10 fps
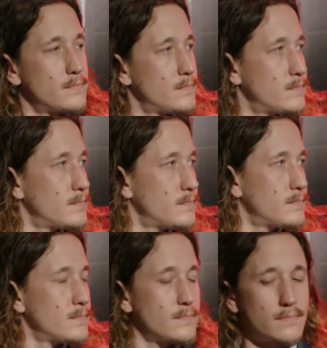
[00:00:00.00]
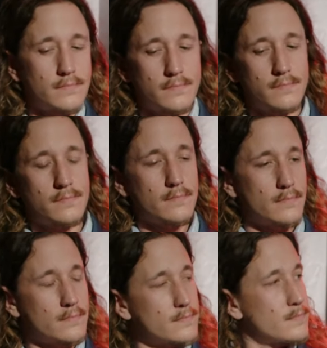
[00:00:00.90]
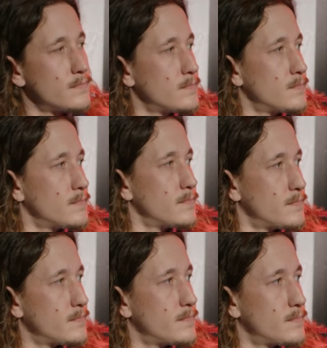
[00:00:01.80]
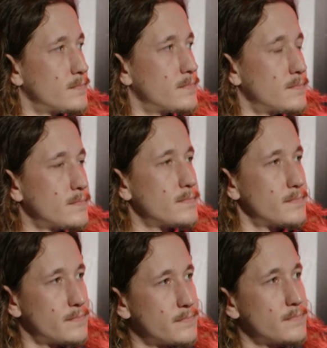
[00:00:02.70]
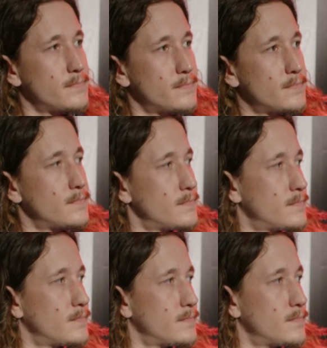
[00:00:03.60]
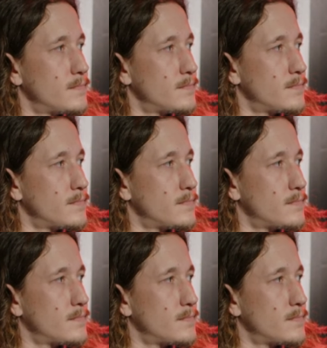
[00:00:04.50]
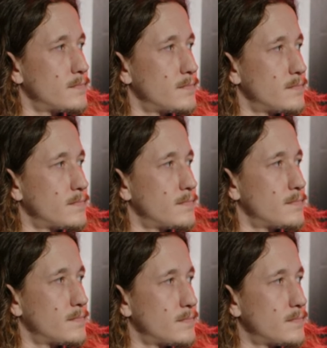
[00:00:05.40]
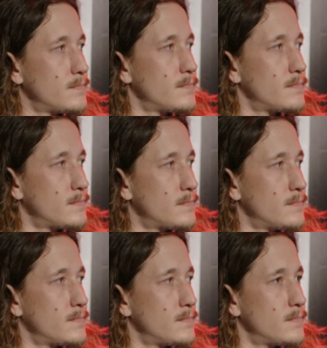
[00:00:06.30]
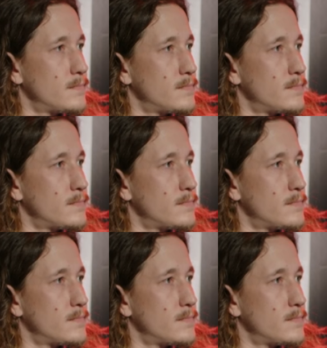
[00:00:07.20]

[no speech]